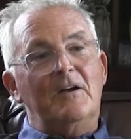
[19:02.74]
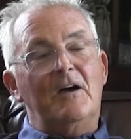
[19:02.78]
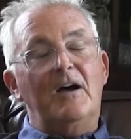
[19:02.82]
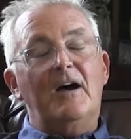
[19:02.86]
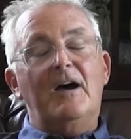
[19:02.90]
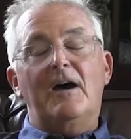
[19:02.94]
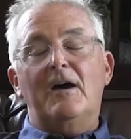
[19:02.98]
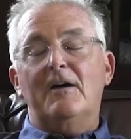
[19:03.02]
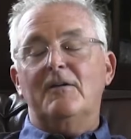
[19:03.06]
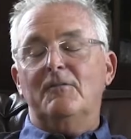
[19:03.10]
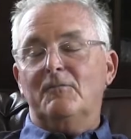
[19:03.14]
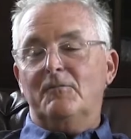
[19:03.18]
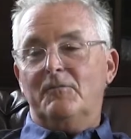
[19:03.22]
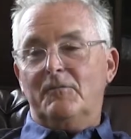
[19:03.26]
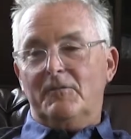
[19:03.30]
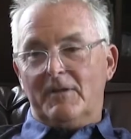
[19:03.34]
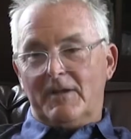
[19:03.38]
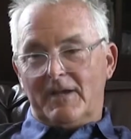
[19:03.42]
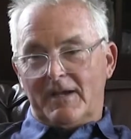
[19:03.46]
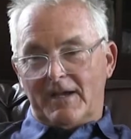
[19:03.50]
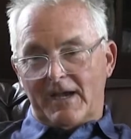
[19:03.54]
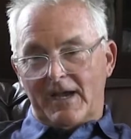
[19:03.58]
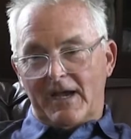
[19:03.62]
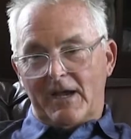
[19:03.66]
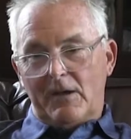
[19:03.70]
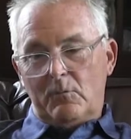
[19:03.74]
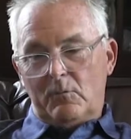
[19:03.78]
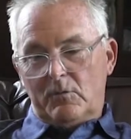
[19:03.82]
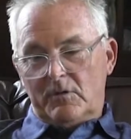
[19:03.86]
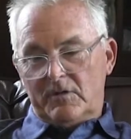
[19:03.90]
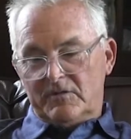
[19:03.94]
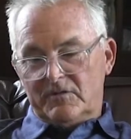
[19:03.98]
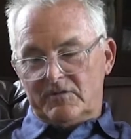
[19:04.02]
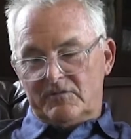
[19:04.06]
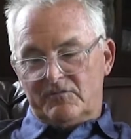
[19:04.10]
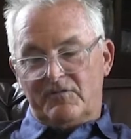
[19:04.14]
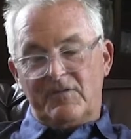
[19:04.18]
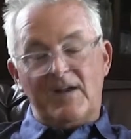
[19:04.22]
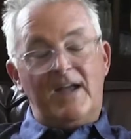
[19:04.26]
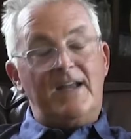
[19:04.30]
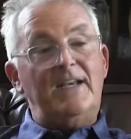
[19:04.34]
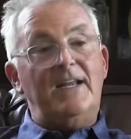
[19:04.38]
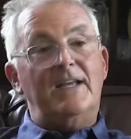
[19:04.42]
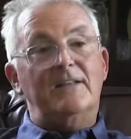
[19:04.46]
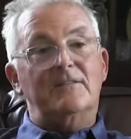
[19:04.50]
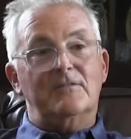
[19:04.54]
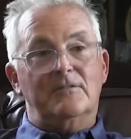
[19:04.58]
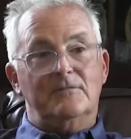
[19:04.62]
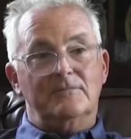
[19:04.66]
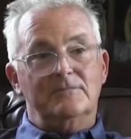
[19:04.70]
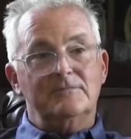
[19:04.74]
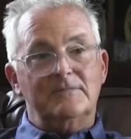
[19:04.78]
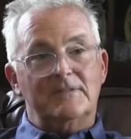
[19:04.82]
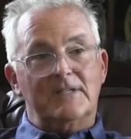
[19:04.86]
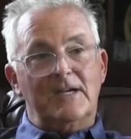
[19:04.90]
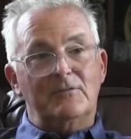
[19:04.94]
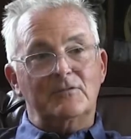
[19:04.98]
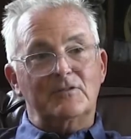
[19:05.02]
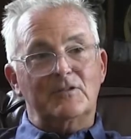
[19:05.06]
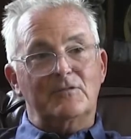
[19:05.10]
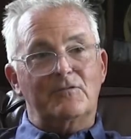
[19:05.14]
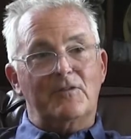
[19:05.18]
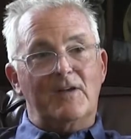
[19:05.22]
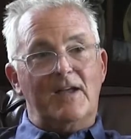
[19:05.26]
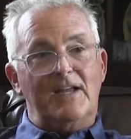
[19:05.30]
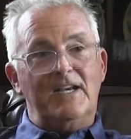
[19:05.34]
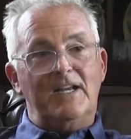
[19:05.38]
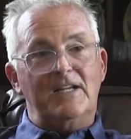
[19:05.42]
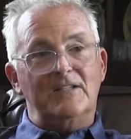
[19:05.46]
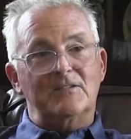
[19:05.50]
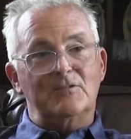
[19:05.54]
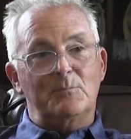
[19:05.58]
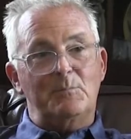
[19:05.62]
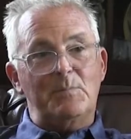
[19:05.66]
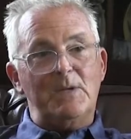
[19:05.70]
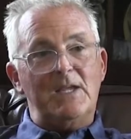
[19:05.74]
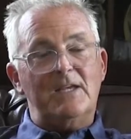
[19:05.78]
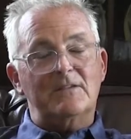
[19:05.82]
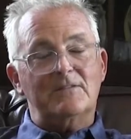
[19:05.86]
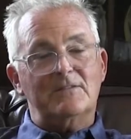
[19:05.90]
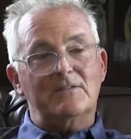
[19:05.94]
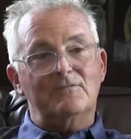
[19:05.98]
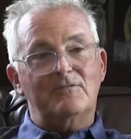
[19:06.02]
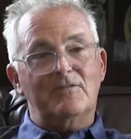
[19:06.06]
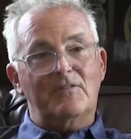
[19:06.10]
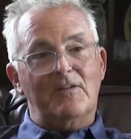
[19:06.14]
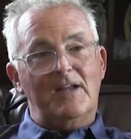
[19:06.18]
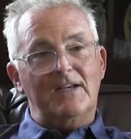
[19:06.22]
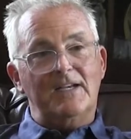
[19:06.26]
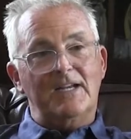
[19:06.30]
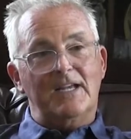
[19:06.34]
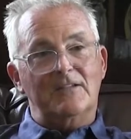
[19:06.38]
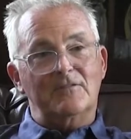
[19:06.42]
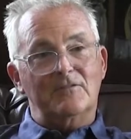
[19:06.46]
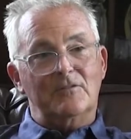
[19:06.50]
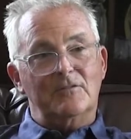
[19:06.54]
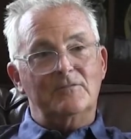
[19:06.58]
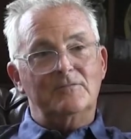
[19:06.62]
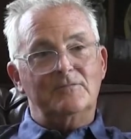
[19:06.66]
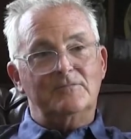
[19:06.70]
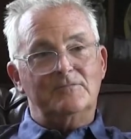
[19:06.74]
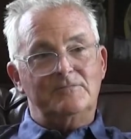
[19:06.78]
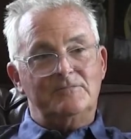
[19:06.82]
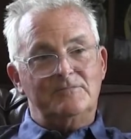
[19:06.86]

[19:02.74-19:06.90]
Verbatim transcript: Uh, I was finance. I was a finance, BS in finance. BS